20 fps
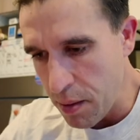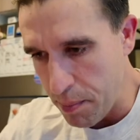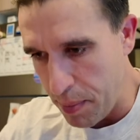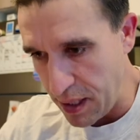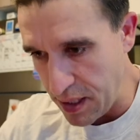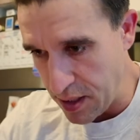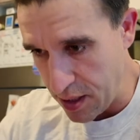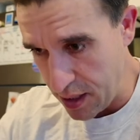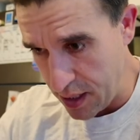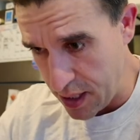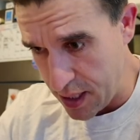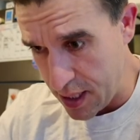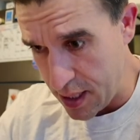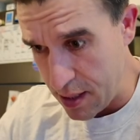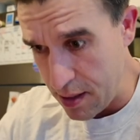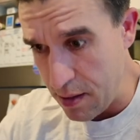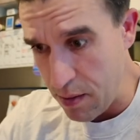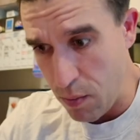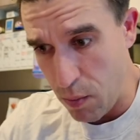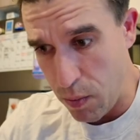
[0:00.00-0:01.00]
Basically,
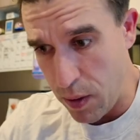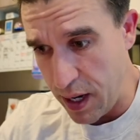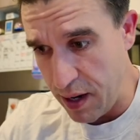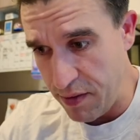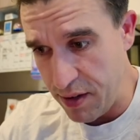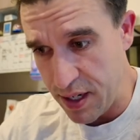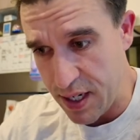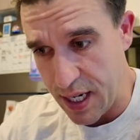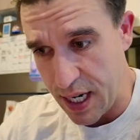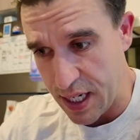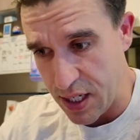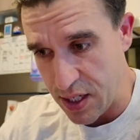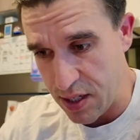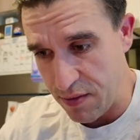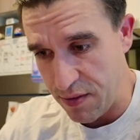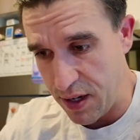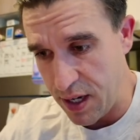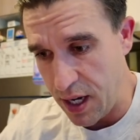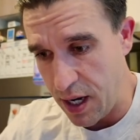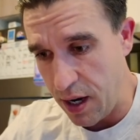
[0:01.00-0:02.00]
whenever you touch the
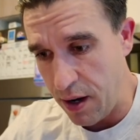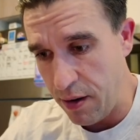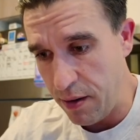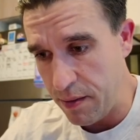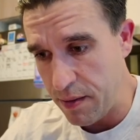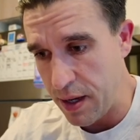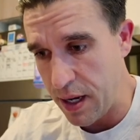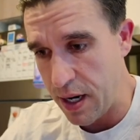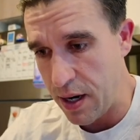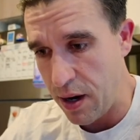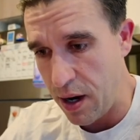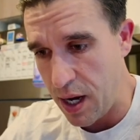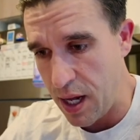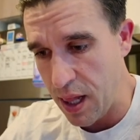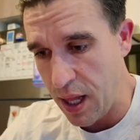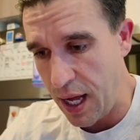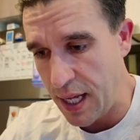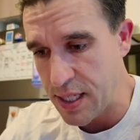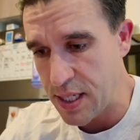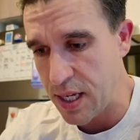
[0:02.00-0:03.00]
video, it
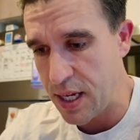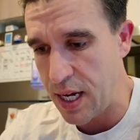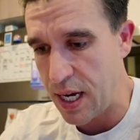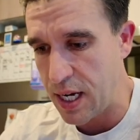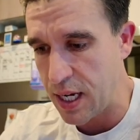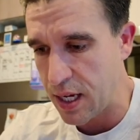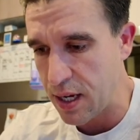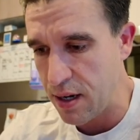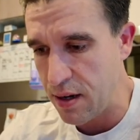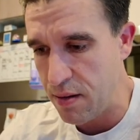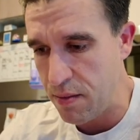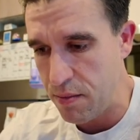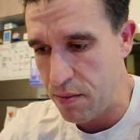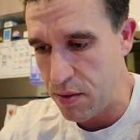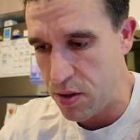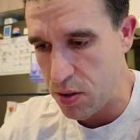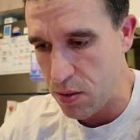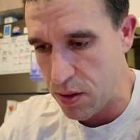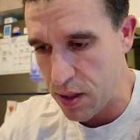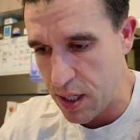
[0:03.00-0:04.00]
highlights it, and you can
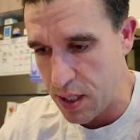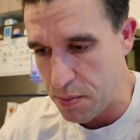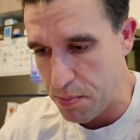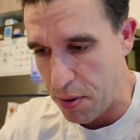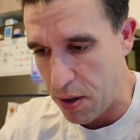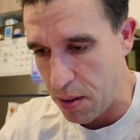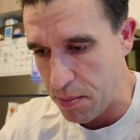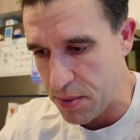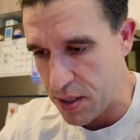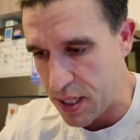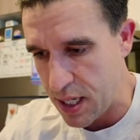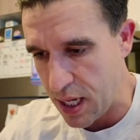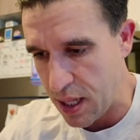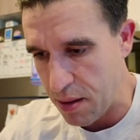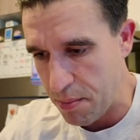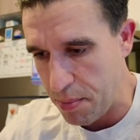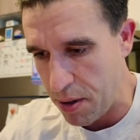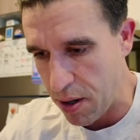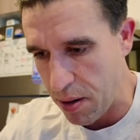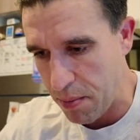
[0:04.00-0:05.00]
do all these prompts down
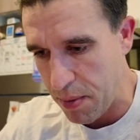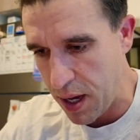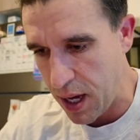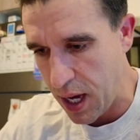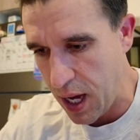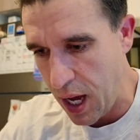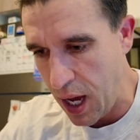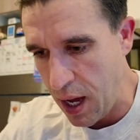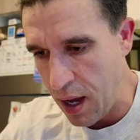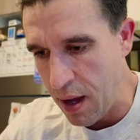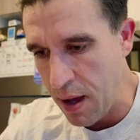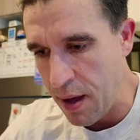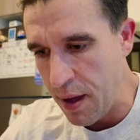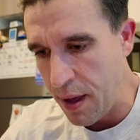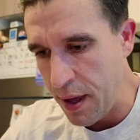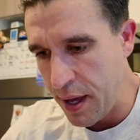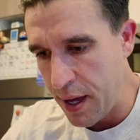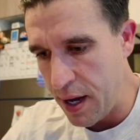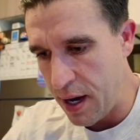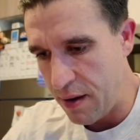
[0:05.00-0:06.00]
the bottom here.
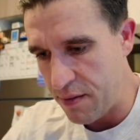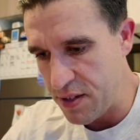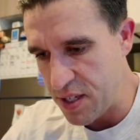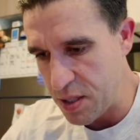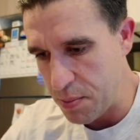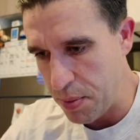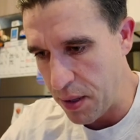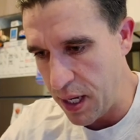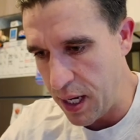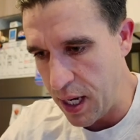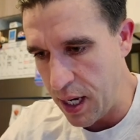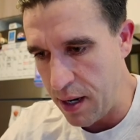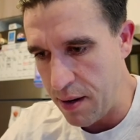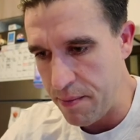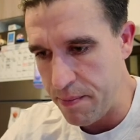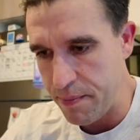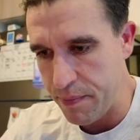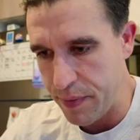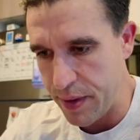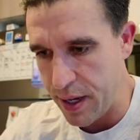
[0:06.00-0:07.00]
I've split it.
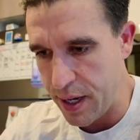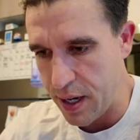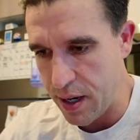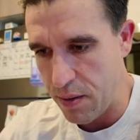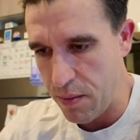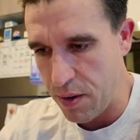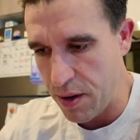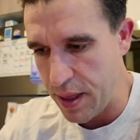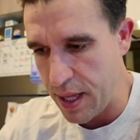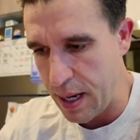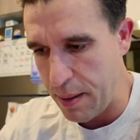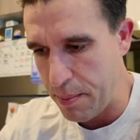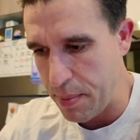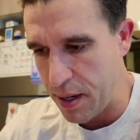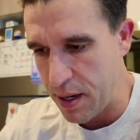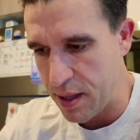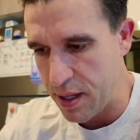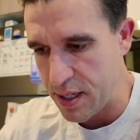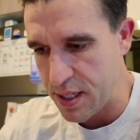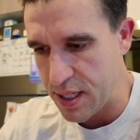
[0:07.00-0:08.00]
I don't want that
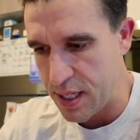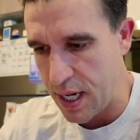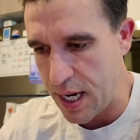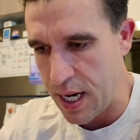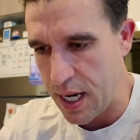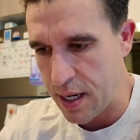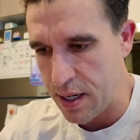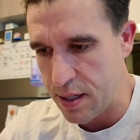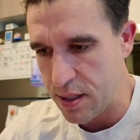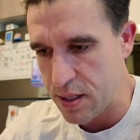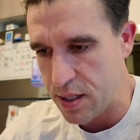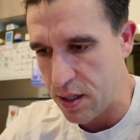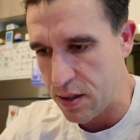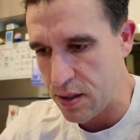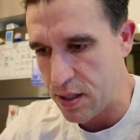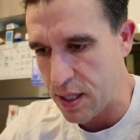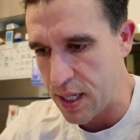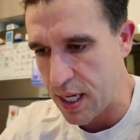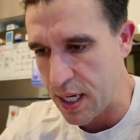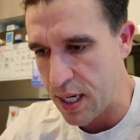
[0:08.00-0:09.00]
bit at the start, so I'll
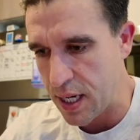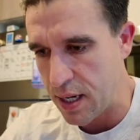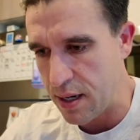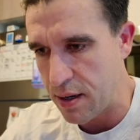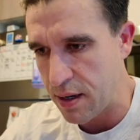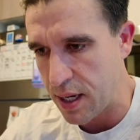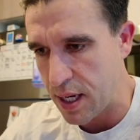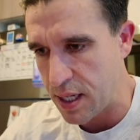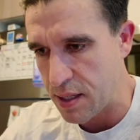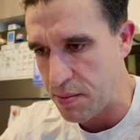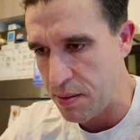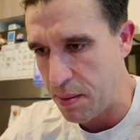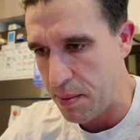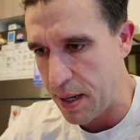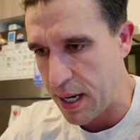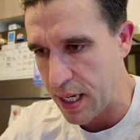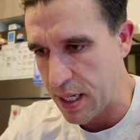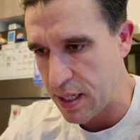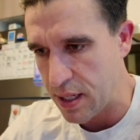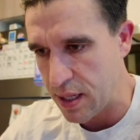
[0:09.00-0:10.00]
delete it. Gets me
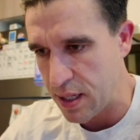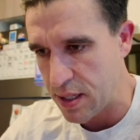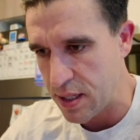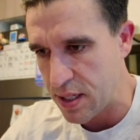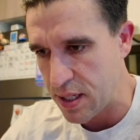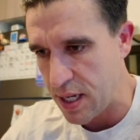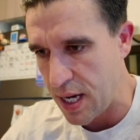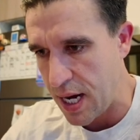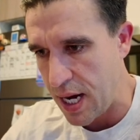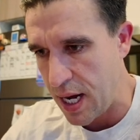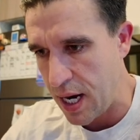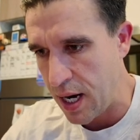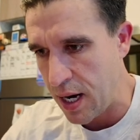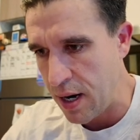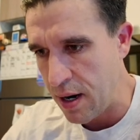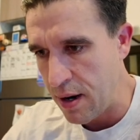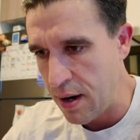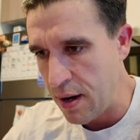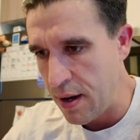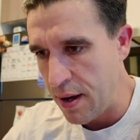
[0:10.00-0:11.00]
back to the start.
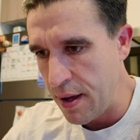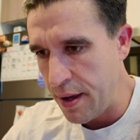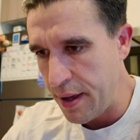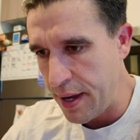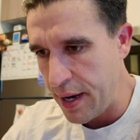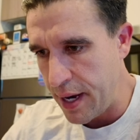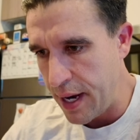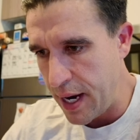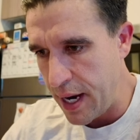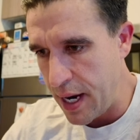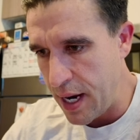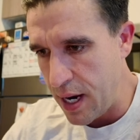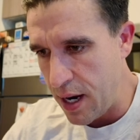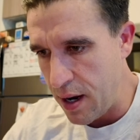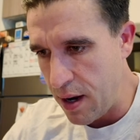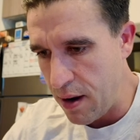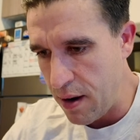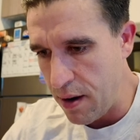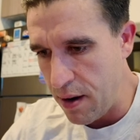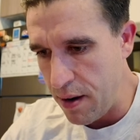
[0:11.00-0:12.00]

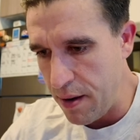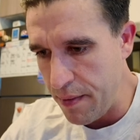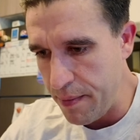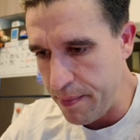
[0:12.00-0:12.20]
Now,